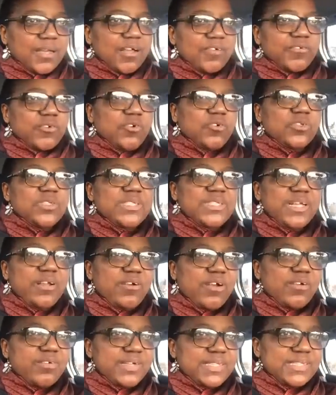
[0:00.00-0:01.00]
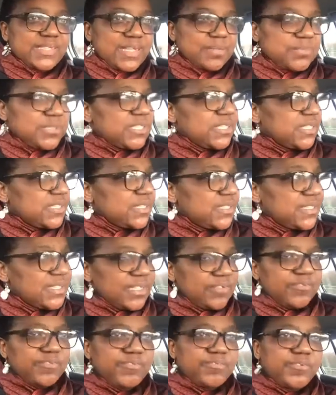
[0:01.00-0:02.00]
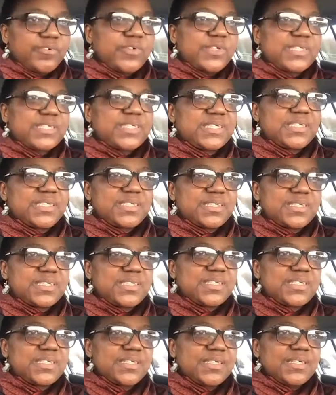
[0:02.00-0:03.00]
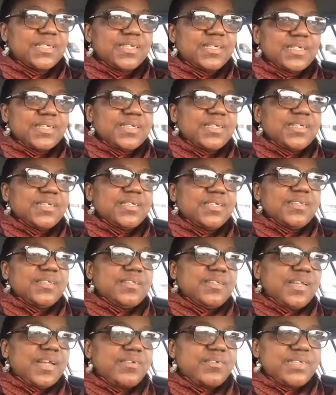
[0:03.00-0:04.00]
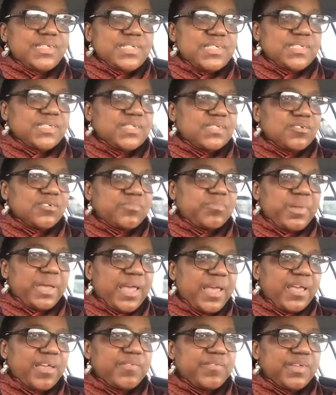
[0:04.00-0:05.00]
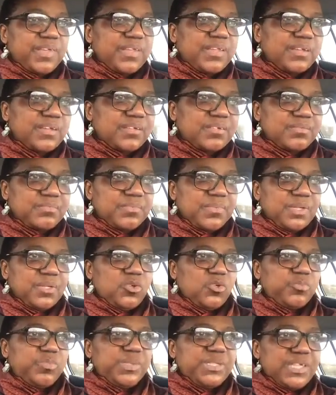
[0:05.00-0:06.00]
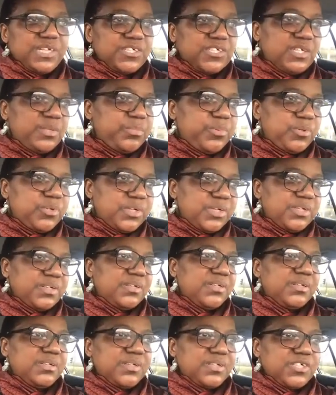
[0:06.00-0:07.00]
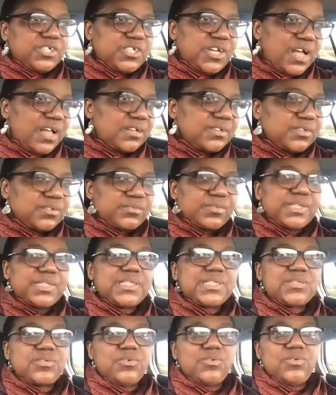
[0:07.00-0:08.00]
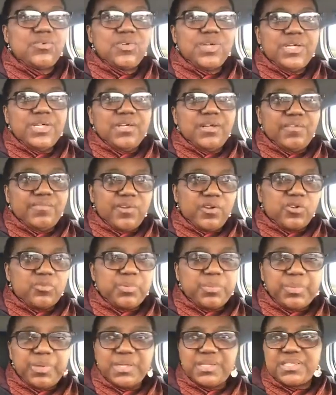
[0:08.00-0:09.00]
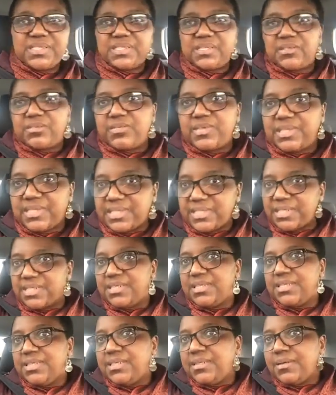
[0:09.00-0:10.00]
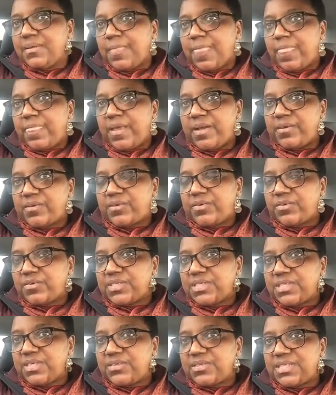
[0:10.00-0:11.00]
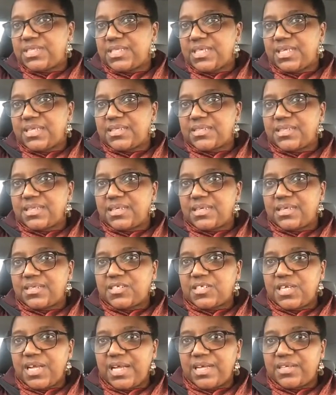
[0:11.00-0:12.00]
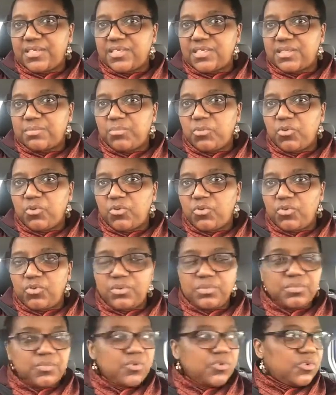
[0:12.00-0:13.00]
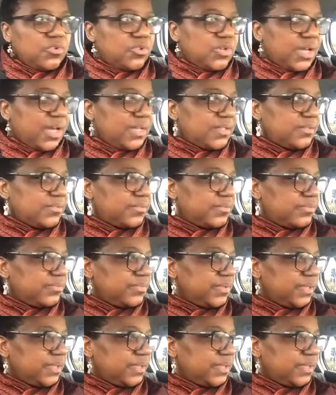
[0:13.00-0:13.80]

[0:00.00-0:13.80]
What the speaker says: Of course, there are exceptions. If, for instance, there is sort of behavior that could potentially put a child at risk or a vulnerable person at risk, then of course those things are challenged more kind of